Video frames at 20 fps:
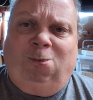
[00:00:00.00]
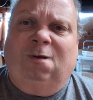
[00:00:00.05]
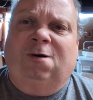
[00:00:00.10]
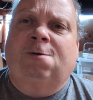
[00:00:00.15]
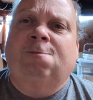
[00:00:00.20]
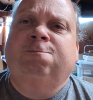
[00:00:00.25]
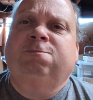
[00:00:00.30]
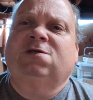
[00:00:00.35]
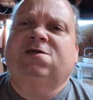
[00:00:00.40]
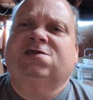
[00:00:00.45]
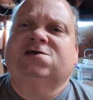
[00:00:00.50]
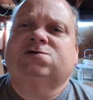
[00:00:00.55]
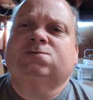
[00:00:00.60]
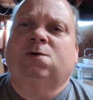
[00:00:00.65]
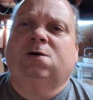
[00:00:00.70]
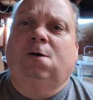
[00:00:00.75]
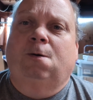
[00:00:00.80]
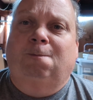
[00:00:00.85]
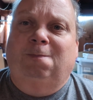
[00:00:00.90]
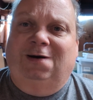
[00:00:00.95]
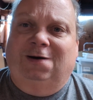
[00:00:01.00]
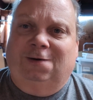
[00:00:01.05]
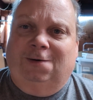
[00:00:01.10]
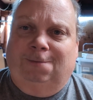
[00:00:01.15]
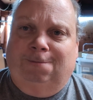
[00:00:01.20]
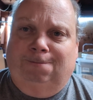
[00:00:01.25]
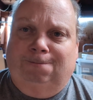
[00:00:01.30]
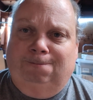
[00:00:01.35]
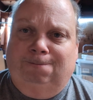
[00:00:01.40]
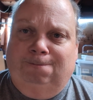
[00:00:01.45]
Hopefully this will go better.
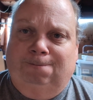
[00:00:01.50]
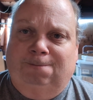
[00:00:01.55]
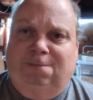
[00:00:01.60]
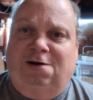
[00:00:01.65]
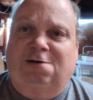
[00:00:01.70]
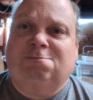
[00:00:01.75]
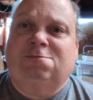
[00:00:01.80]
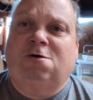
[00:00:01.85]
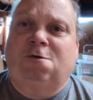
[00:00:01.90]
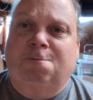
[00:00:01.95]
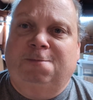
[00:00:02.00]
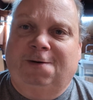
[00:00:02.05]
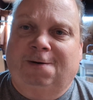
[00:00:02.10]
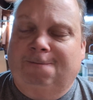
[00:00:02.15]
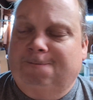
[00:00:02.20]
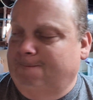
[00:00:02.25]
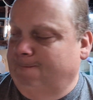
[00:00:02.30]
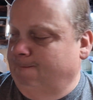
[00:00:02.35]
I'm hoping.